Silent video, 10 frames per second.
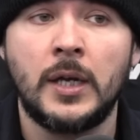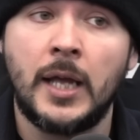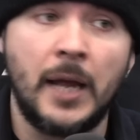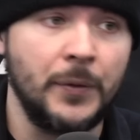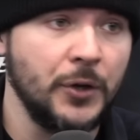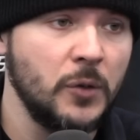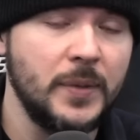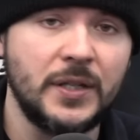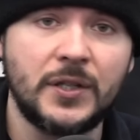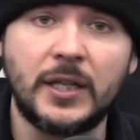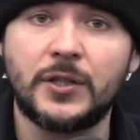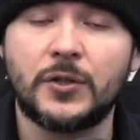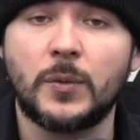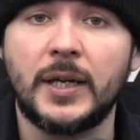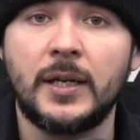and they're going to be six
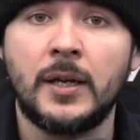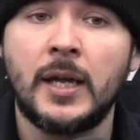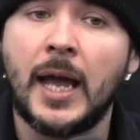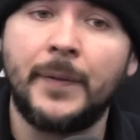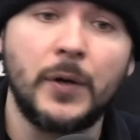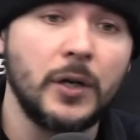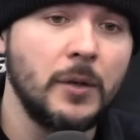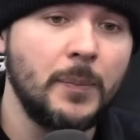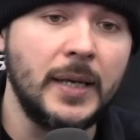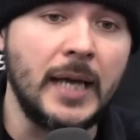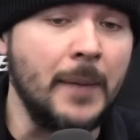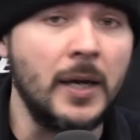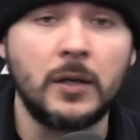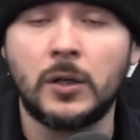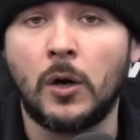three, and they're going to be, I'm not
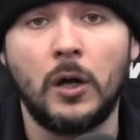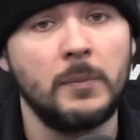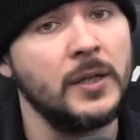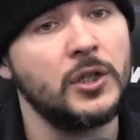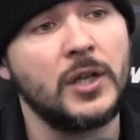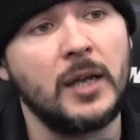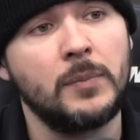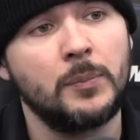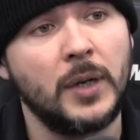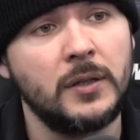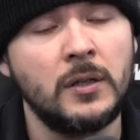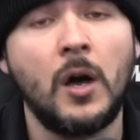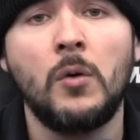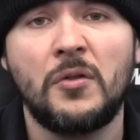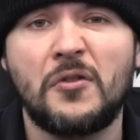going to call them in shape, but you know,